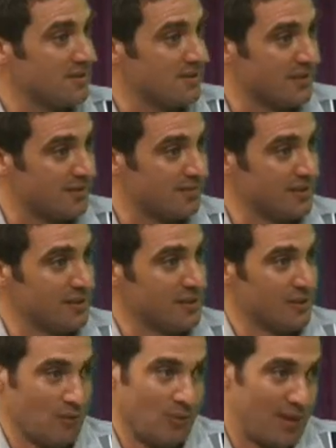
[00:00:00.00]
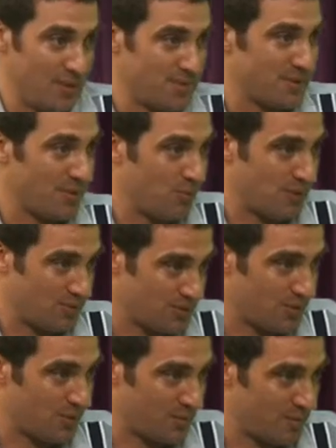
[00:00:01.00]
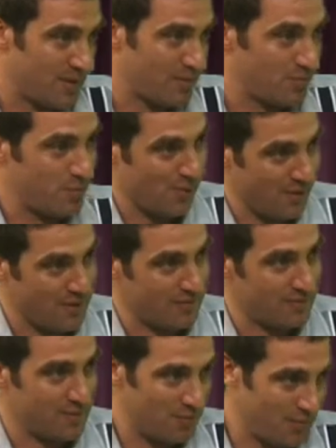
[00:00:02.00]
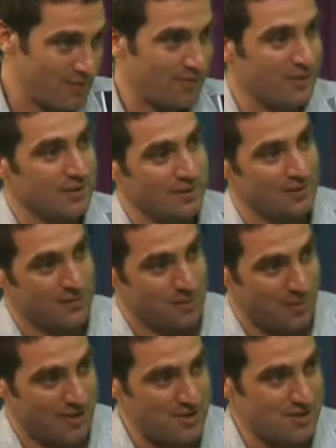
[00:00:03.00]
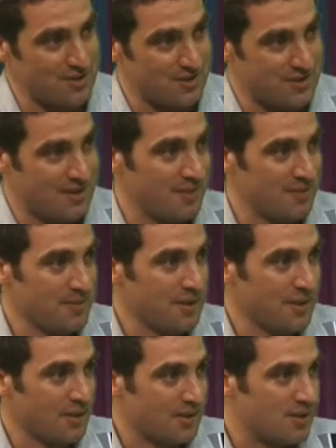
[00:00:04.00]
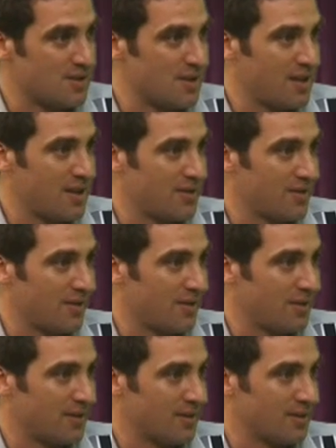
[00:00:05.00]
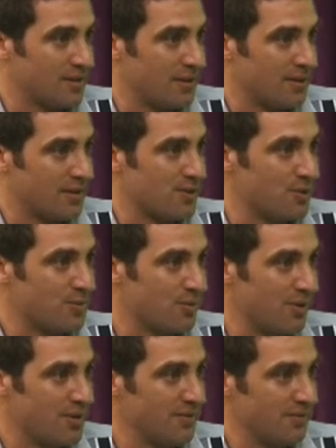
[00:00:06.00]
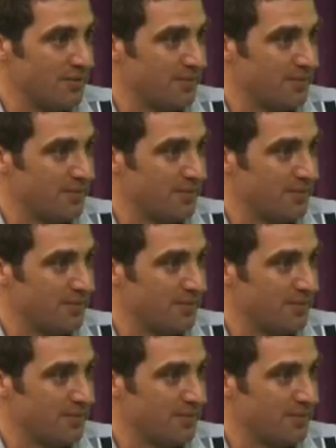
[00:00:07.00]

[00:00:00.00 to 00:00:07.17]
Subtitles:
and episode 1 was talking about the brief and the budget. So did you have an initial brief?